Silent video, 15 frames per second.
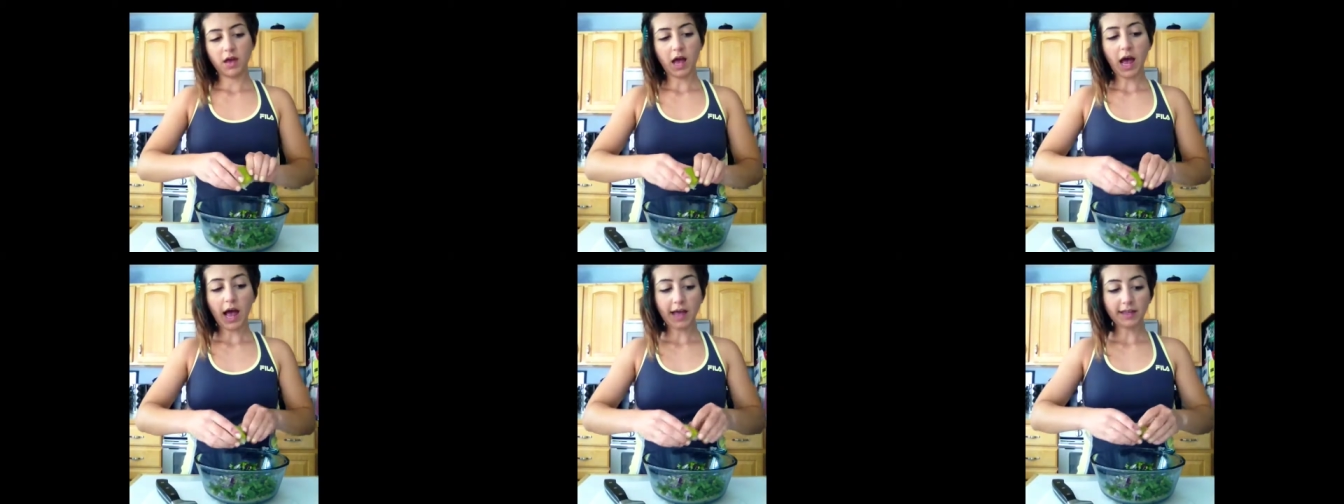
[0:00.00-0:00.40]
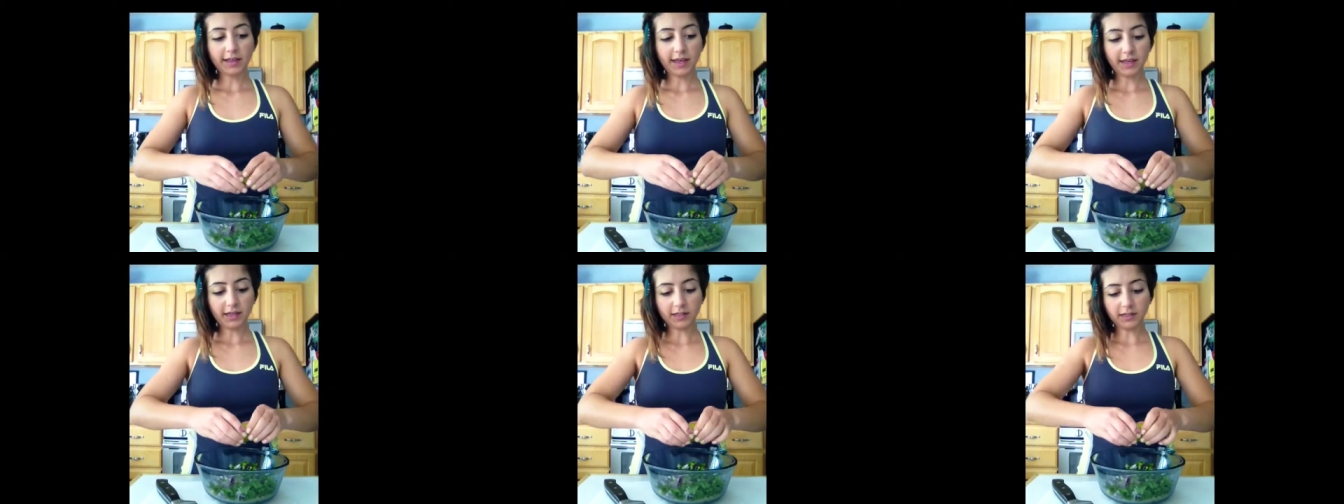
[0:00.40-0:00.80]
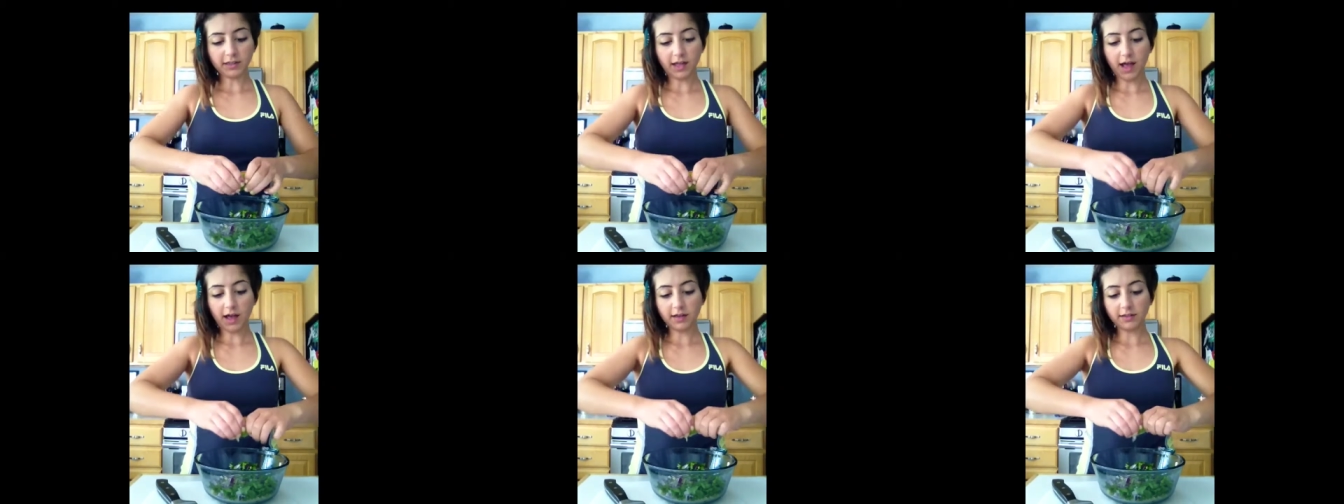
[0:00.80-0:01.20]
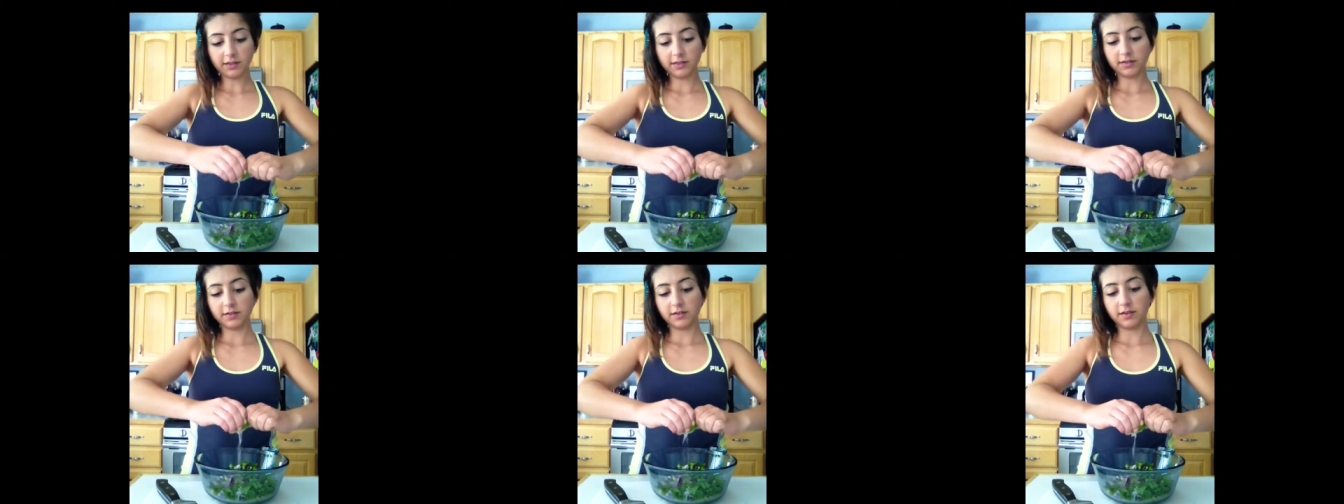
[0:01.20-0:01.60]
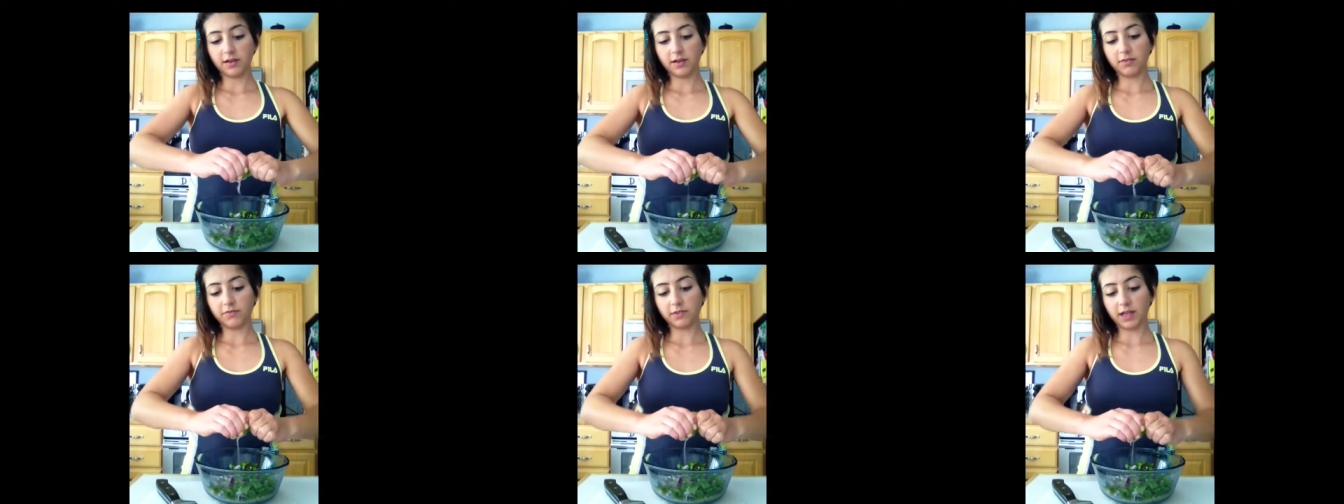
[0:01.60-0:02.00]
I like a lot
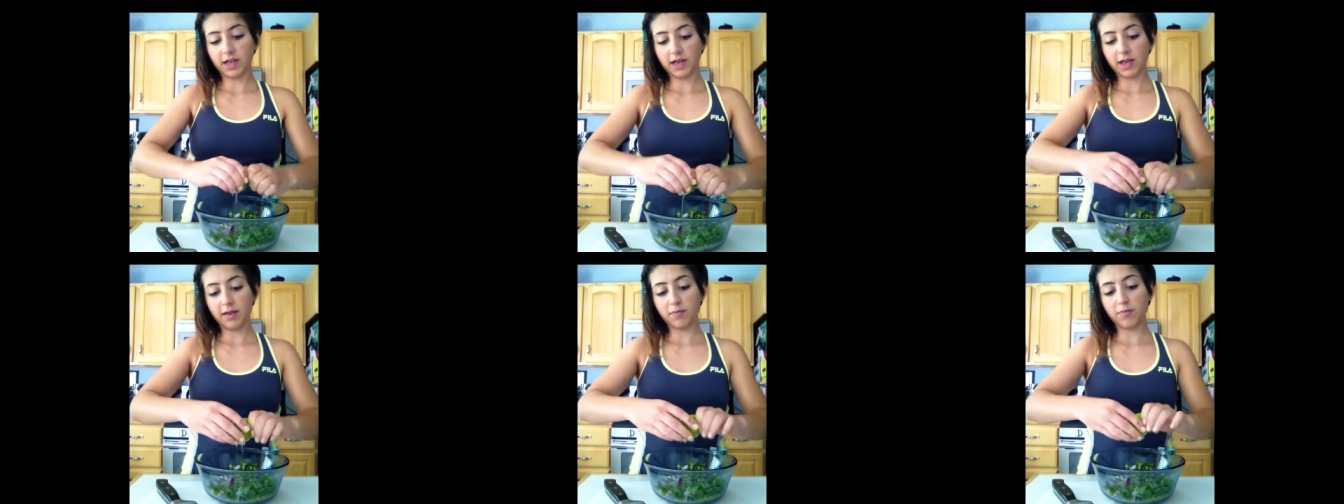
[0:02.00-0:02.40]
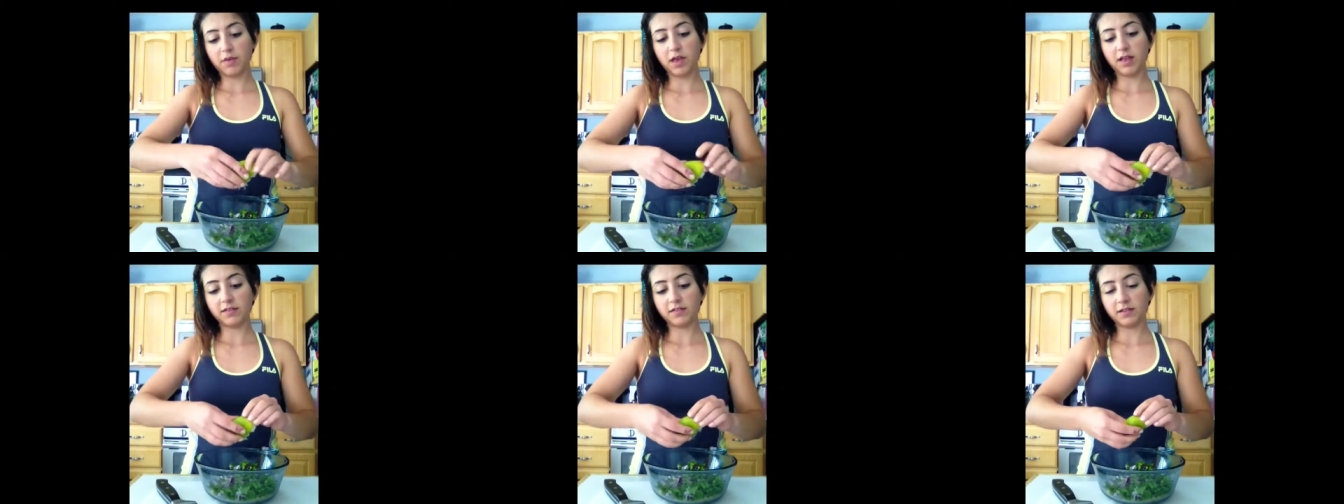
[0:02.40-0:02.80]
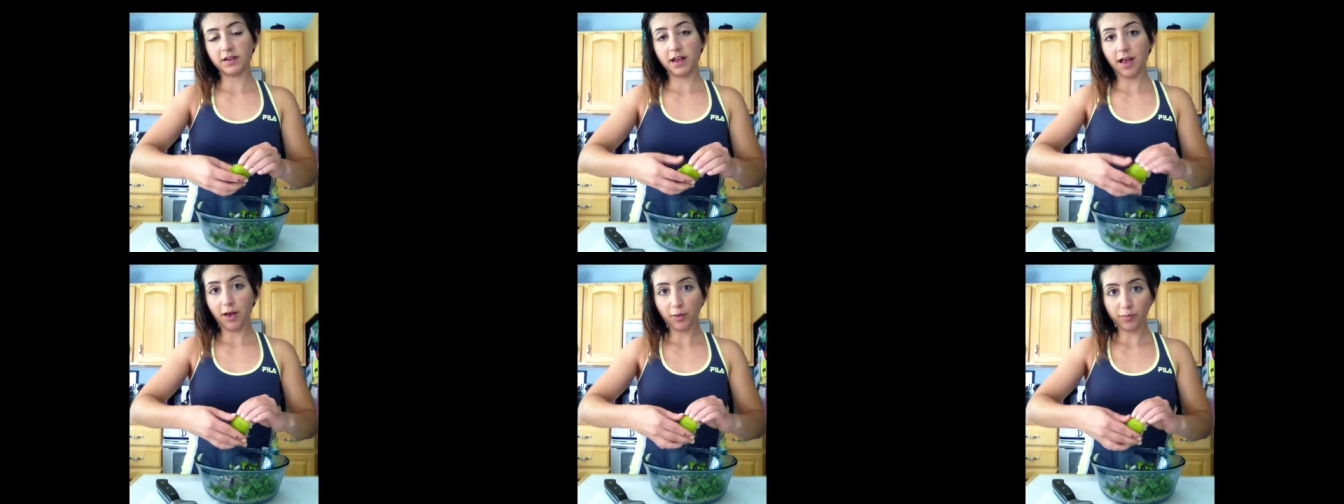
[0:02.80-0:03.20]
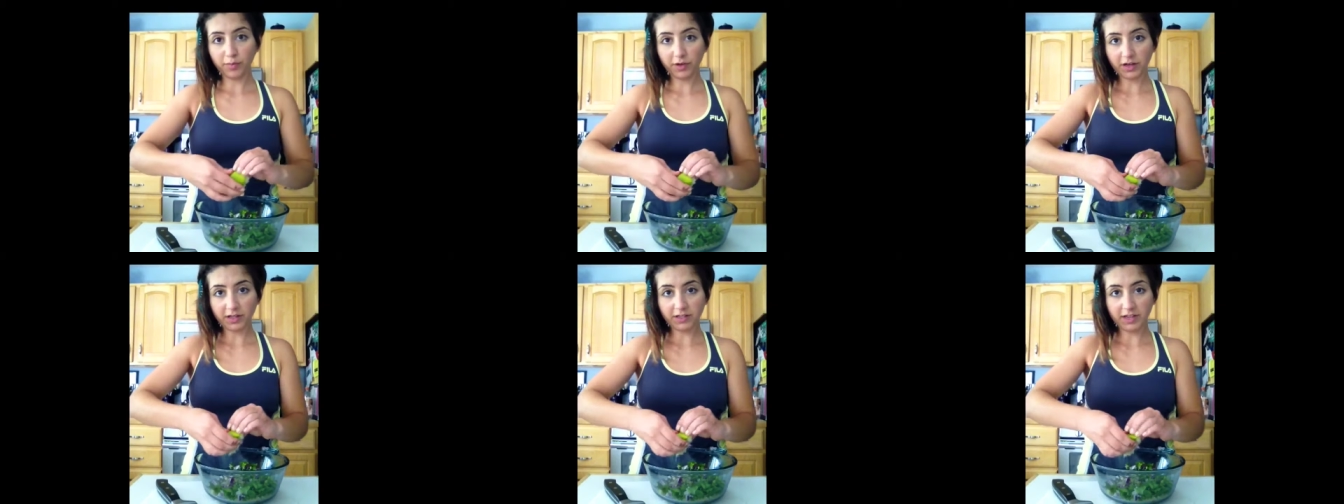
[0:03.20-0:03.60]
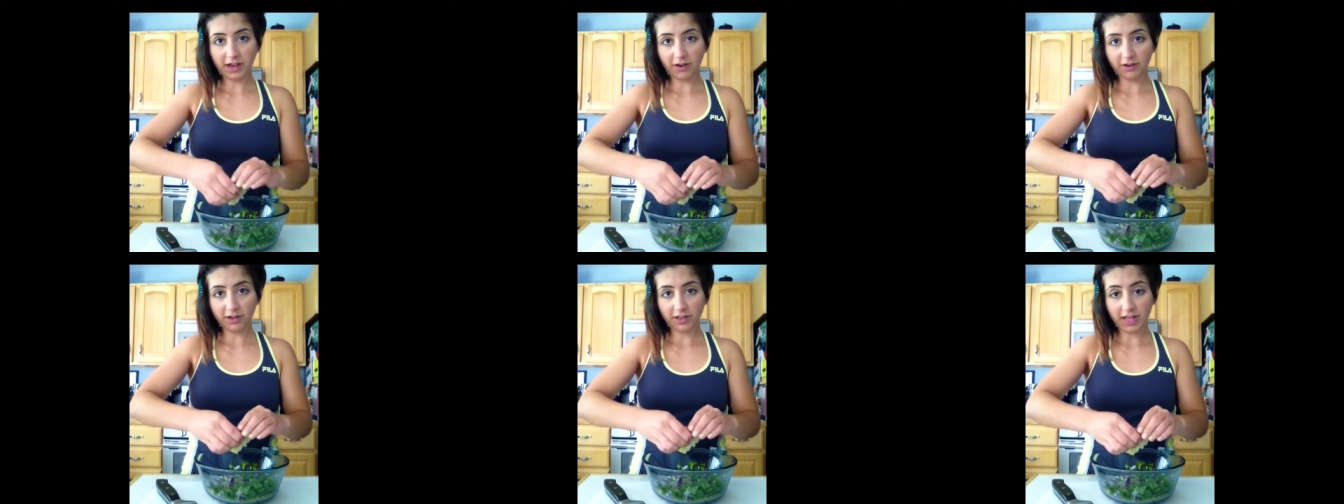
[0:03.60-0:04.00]
of lime. It's going to help cut
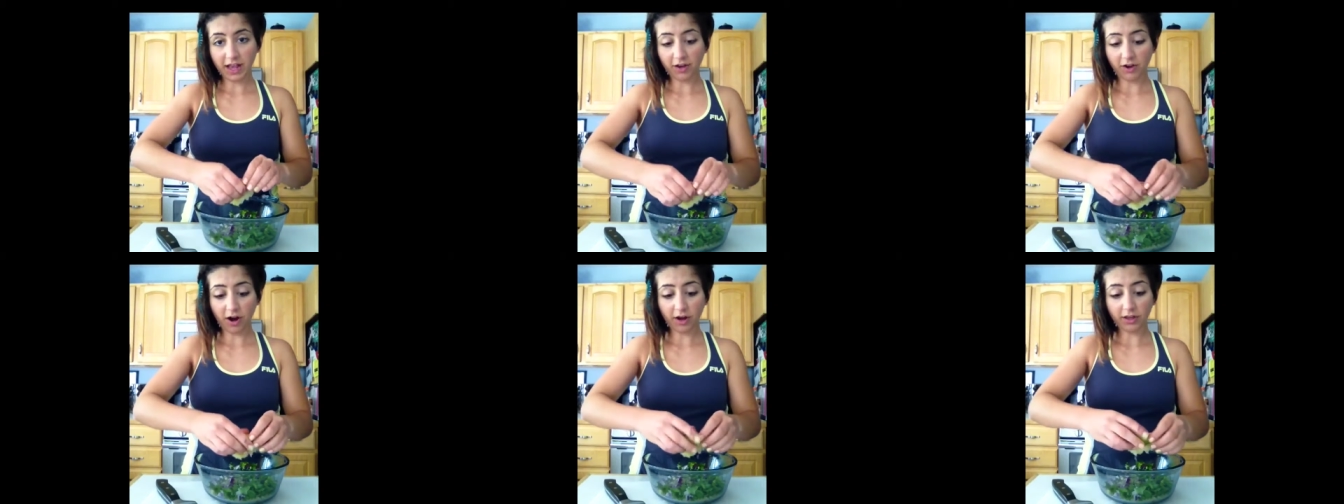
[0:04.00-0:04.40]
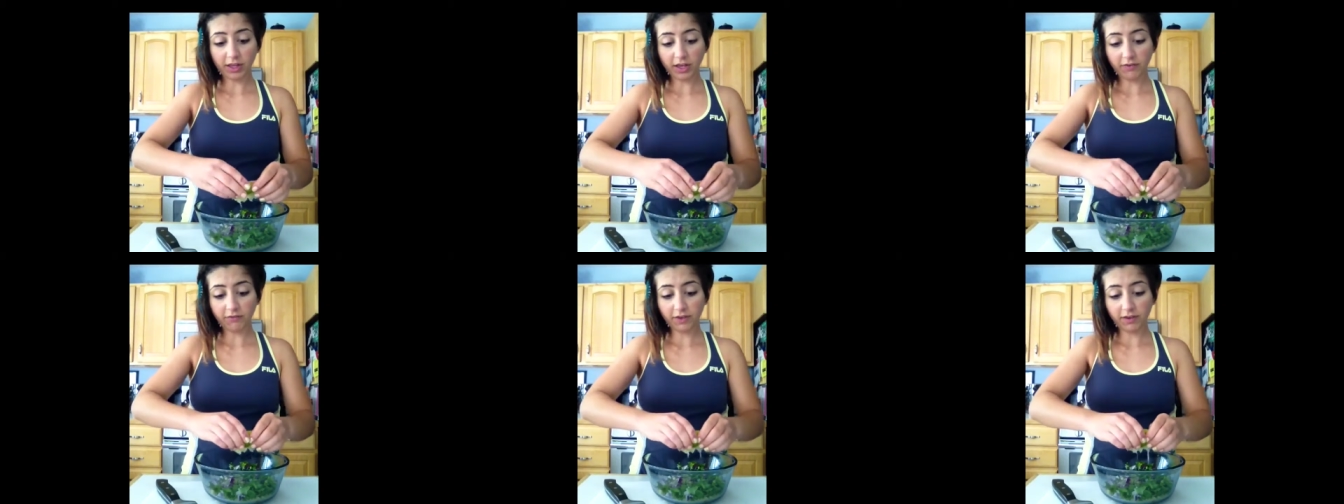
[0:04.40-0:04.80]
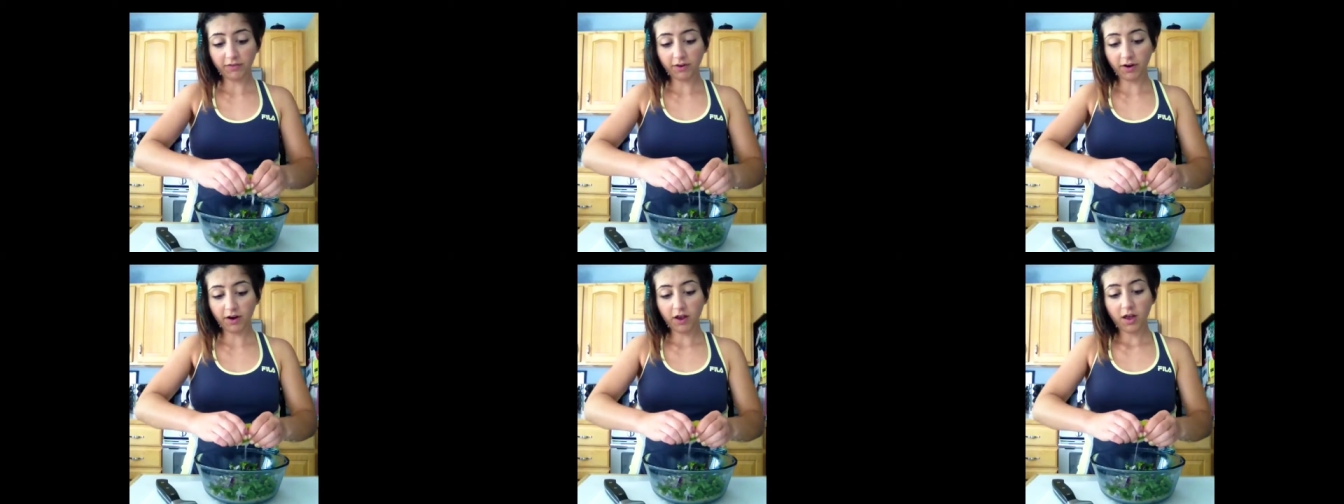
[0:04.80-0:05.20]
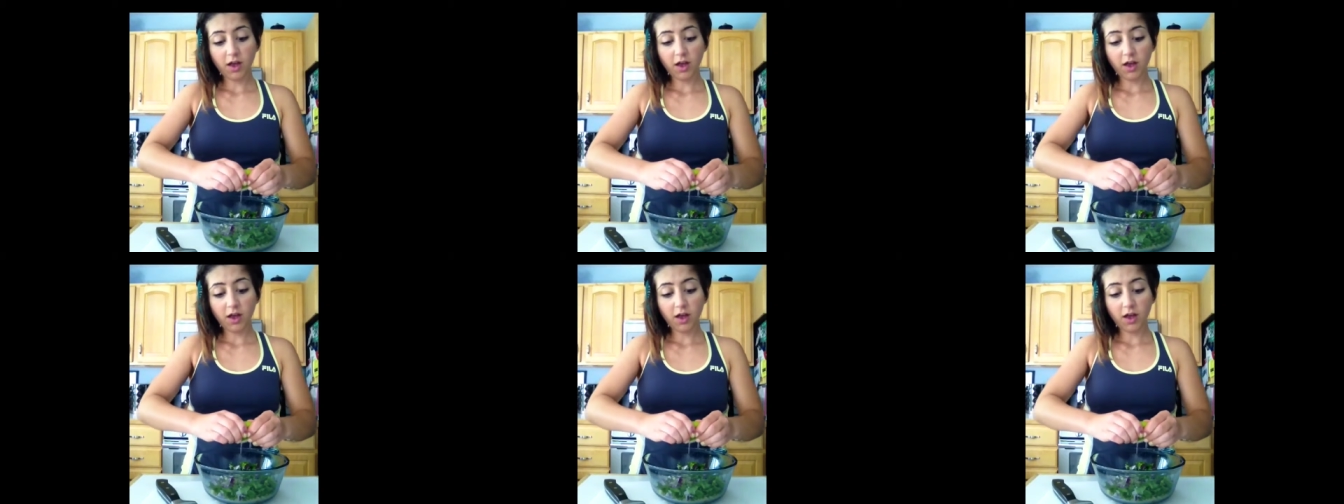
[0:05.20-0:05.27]
down on that garlic flavor.